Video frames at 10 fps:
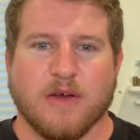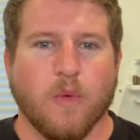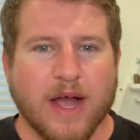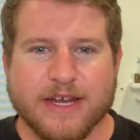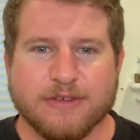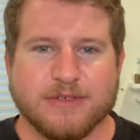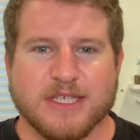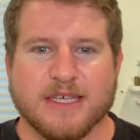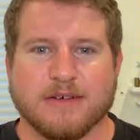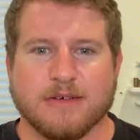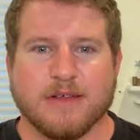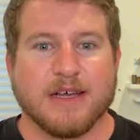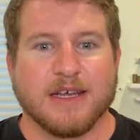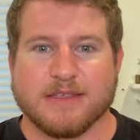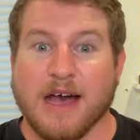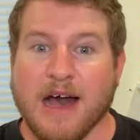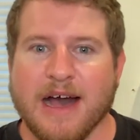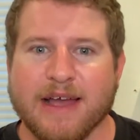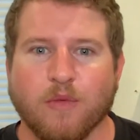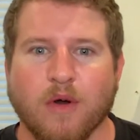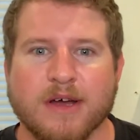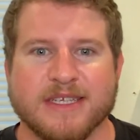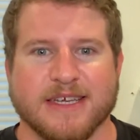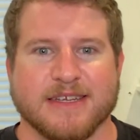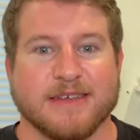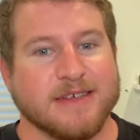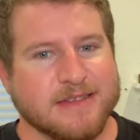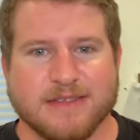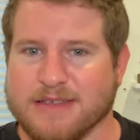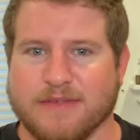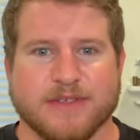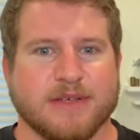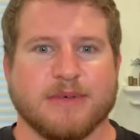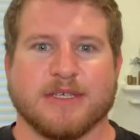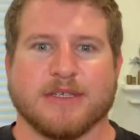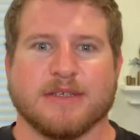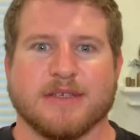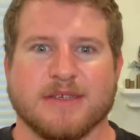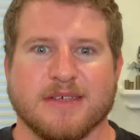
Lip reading: Why do you steal? Because I want it. That's a selfish ambition.